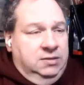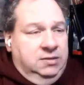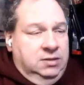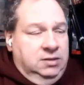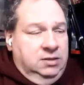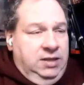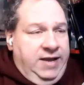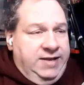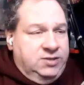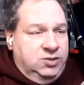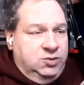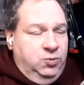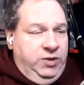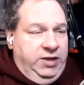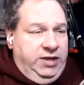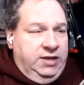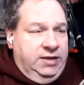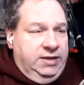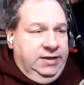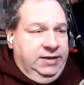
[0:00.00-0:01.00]
Last
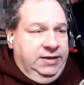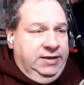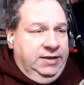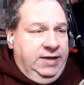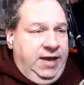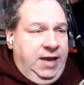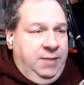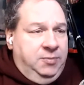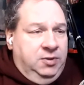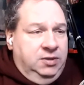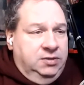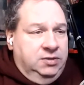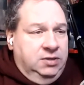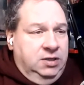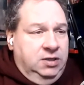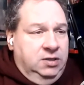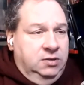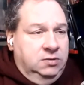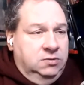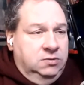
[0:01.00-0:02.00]
week,
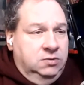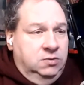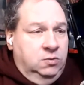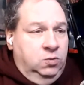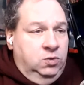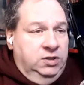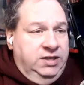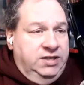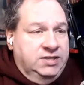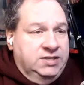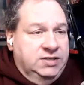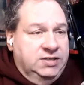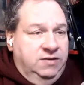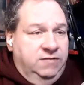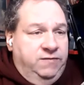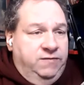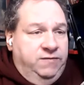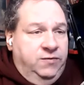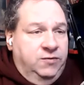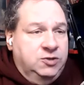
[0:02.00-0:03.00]
Apple released
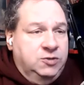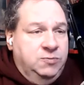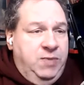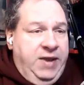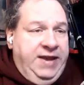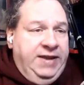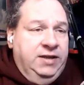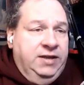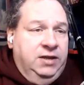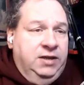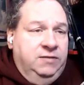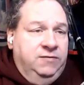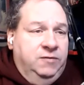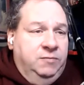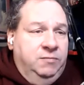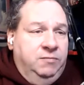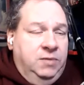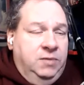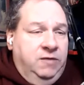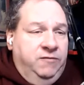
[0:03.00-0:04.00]
the first beta of
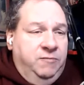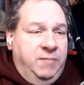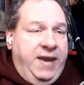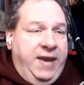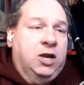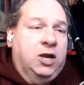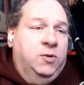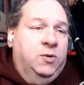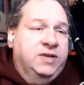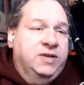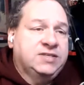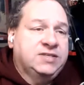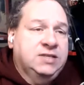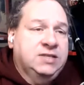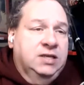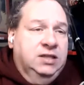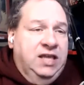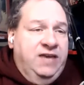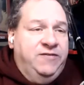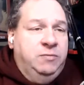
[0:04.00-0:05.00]
Mac OS
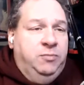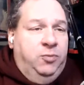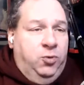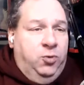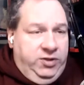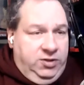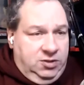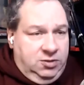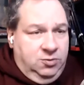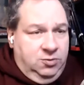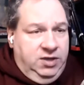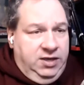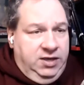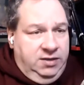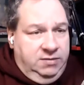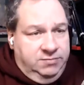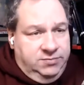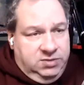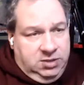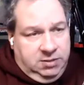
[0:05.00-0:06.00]

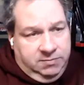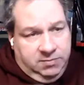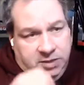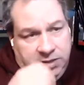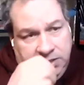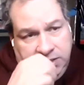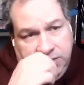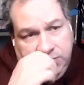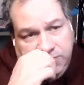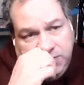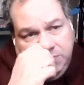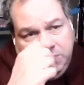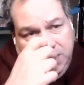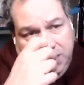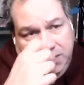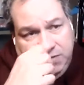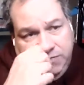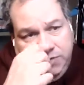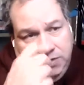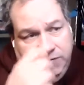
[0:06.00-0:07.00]
11.3. That was
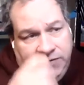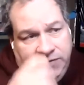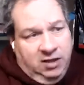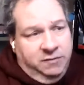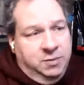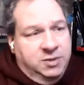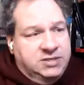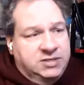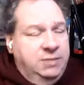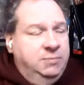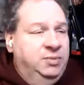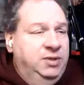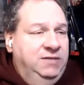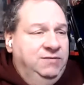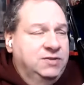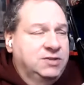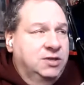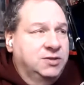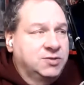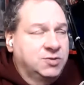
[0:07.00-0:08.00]
updated for developers. I
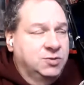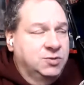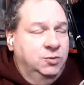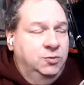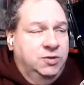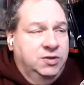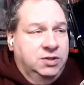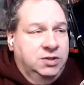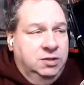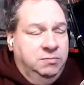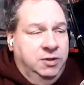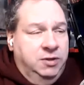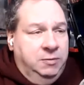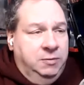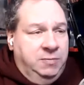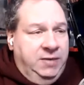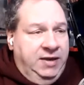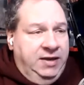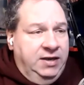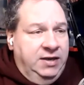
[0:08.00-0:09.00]
believe it's also with
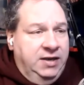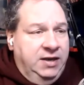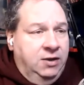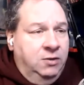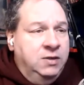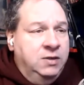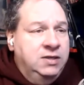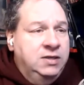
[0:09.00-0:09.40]
public beta now.